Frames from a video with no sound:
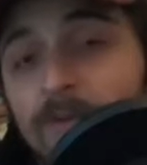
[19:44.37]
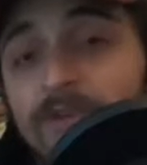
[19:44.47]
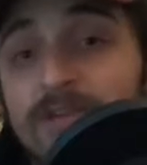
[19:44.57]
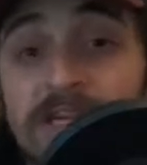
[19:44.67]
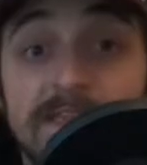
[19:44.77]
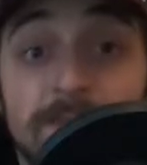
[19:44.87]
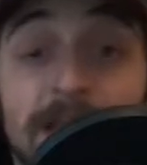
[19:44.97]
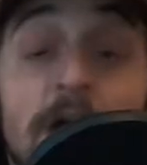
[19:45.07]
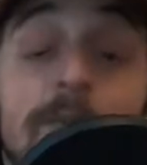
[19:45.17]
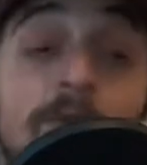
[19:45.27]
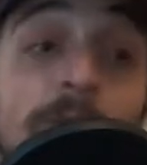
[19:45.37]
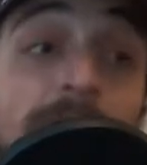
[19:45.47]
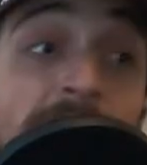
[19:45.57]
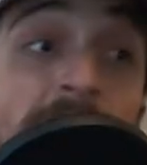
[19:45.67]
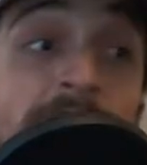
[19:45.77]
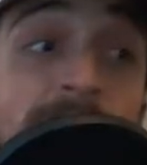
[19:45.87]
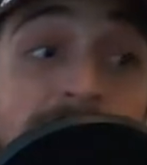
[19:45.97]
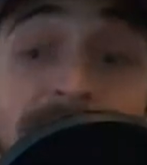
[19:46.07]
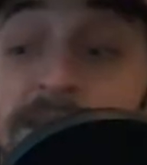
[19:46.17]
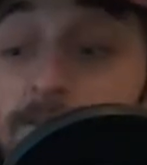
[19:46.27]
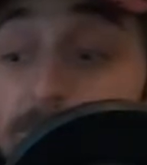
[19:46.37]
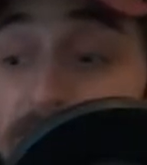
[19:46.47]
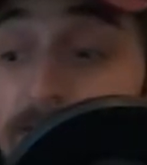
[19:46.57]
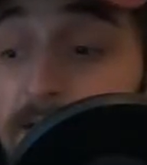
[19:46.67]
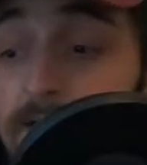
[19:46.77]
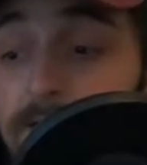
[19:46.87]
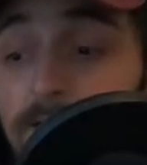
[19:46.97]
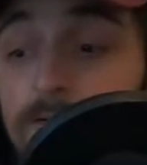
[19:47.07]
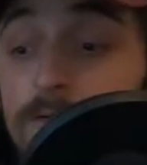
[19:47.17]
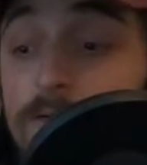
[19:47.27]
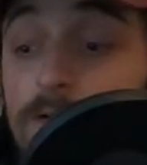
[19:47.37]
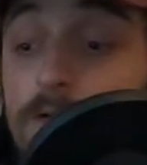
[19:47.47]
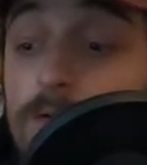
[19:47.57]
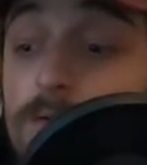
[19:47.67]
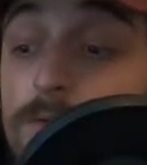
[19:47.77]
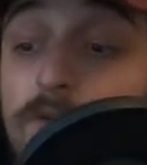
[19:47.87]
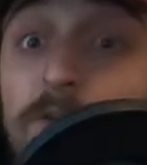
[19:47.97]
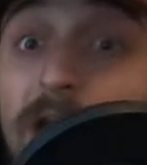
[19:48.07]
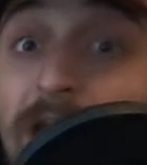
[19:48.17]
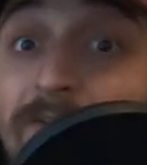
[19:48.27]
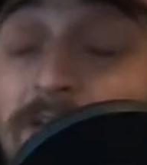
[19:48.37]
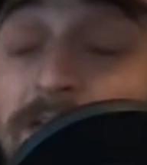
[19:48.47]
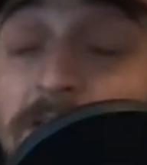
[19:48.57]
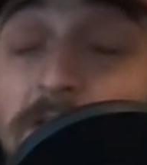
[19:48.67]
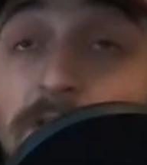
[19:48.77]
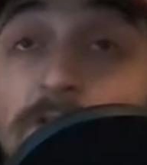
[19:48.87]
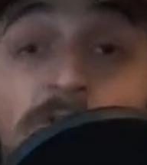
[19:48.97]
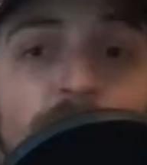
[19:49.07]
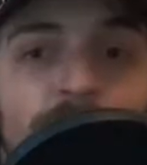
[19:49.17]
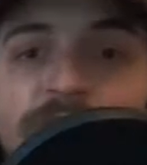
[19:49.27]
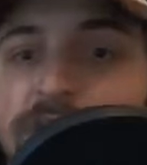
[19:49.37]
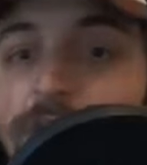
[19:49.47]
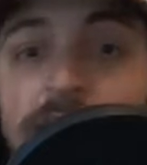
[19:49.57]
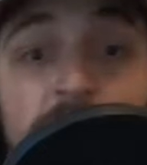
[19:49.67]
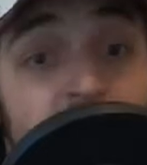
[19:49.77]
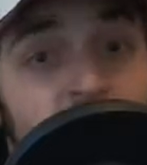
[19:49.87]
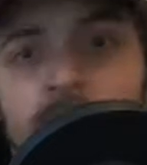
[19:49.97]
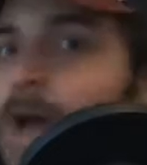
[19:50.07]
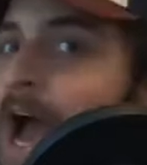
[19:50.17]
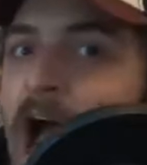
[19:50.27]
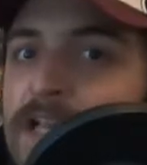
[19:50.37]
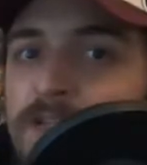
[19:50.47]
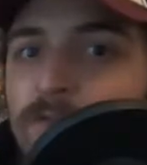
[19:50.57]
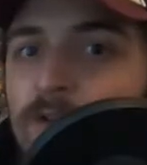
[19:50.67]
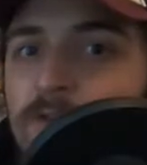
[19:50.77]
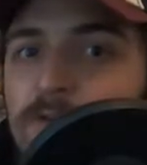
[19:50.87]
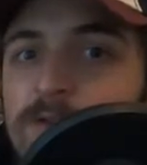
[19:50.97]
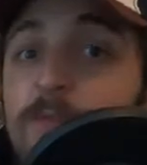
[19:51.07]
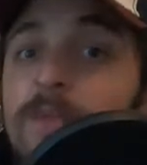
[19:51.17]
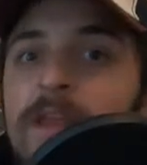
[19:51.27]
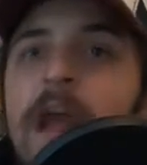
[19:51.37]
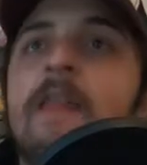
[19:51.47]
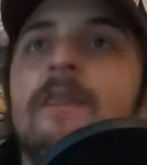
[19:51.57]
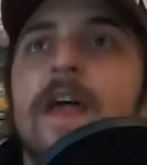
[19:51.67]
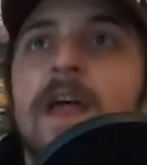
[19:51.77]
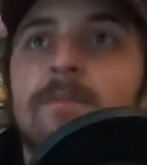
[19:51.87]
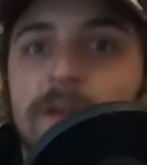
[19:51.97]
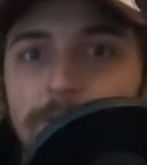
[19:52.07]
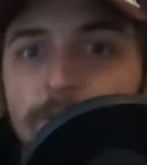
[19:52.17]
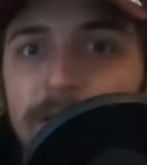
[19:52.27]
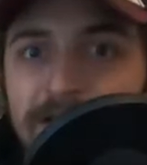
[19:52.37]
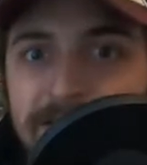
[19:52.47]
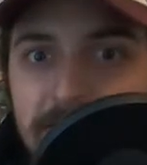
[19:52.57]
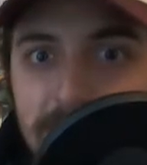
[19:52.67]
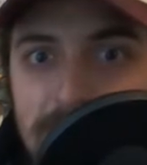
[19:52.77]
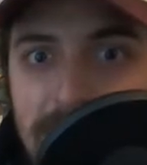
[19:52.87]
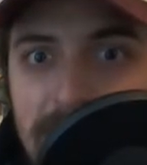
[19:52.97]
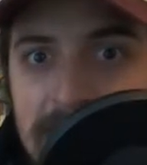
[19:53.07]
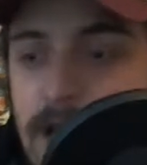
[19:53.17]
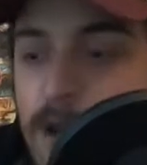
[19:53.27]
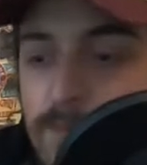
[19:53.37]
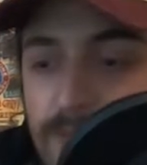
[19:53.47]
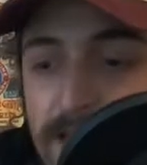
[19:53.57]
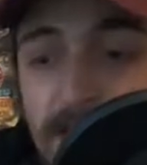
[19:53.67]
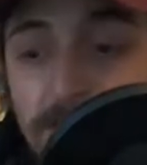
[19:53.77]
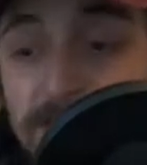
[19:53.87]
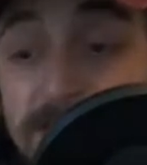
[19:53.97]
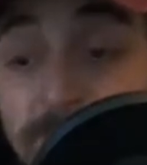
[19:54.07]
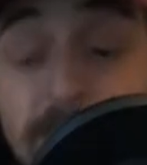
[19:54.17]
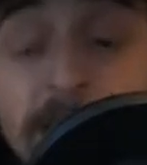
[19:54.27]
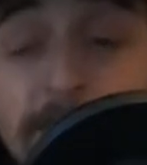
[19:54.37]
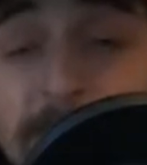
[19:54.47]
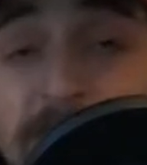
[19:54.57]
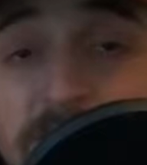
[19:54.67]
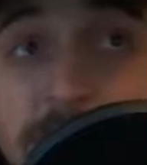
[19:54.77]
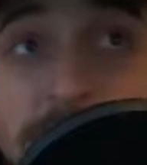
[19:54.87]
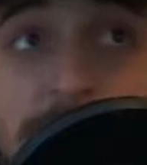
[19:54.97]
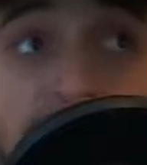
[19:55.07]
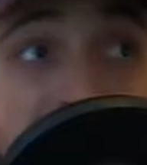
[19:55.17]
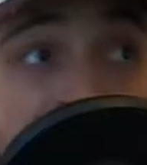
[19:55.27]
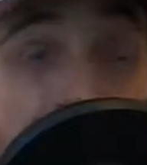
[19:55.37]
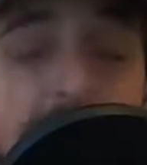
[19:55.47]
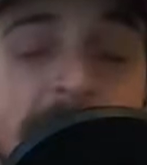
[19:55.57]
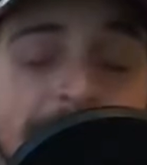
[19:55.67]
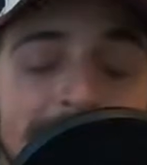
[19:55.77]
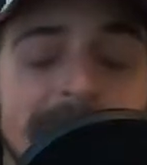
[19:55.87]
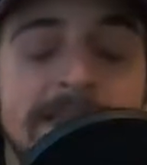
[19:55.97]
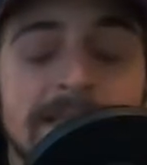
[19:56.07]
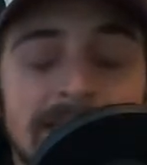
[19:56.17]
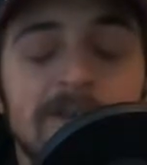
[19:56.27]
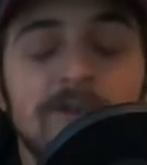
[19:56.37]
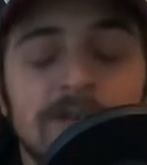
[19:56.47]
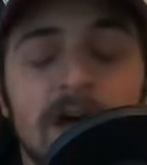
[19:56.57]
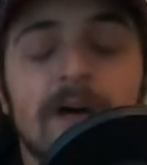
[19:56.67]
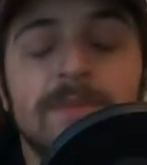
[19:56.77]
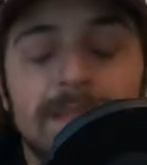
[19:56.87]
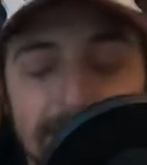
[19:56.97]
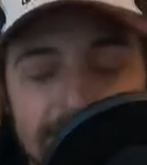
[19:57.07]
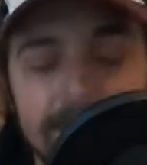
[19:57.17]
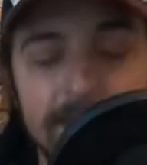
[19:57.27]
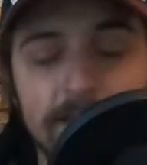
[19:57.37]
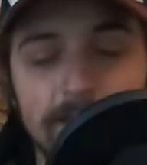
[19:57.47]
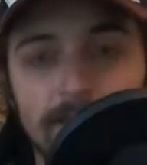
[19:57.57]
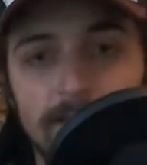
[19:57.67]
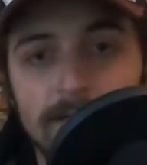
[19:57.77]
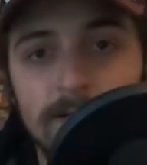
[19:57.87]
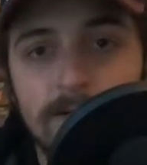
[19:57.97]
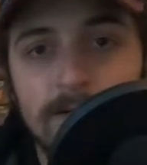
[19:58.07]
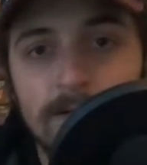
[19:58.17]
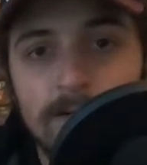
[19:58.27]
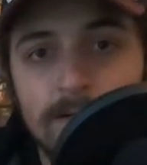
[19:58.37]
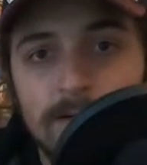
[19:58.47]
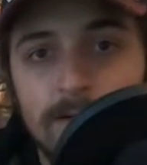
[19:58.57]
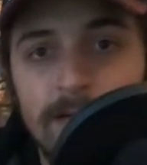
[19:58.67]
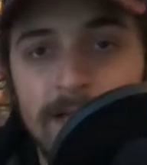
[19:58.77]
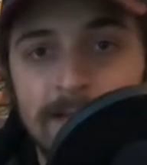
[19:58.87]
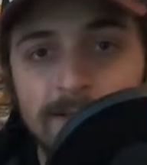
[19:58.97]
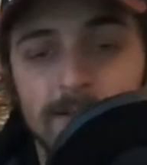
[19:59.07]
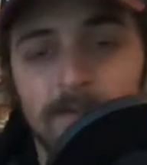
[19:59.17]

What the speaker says: I want you guys to be helpful. Be a busy bee. Do everything that you can do. When there's nothing else to do, ask if you can do something, and then become a bystander, okay? Be a busy bee. It makes you a better participant. It makes the leader's job easy, okay?